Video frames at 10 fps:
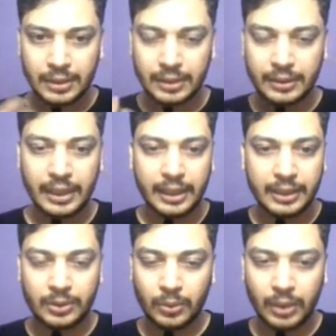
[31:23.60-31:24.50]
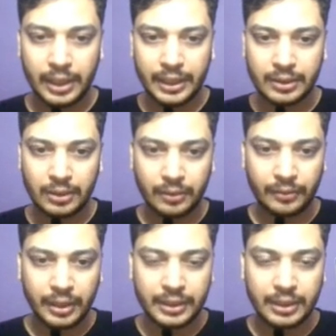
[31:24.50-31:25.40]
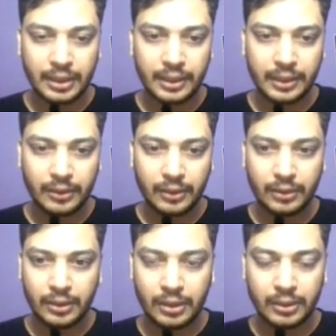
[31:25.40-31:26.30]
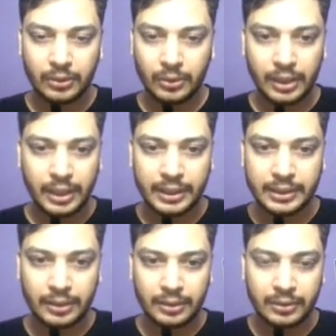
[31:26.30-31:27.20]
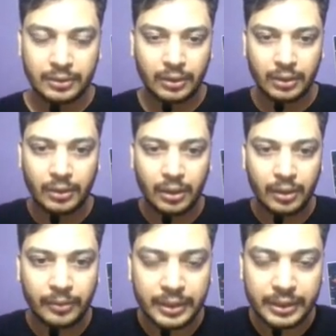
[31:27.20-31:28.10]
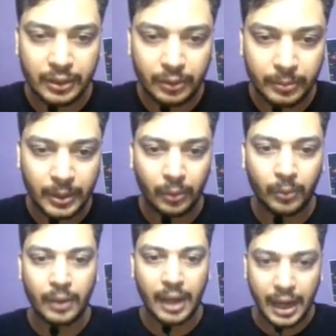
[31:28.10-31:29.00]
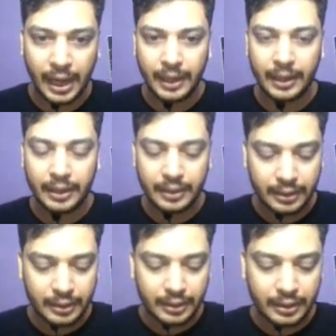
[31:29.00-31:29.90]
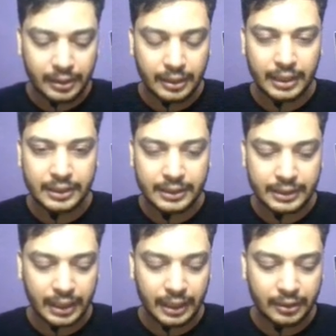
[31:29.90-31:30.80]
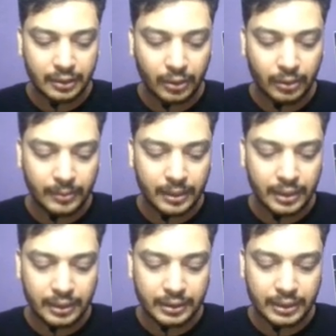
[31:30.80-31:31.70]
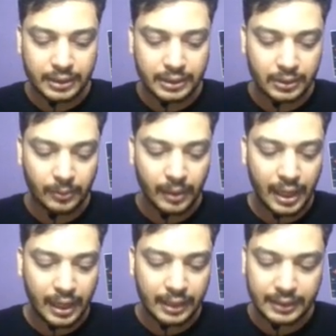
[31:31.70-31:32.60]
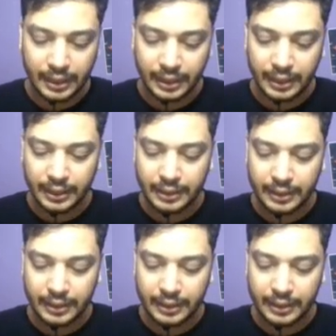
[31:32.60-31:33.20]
there is no condition of result, no condition of result to be true, and let's check over this squares array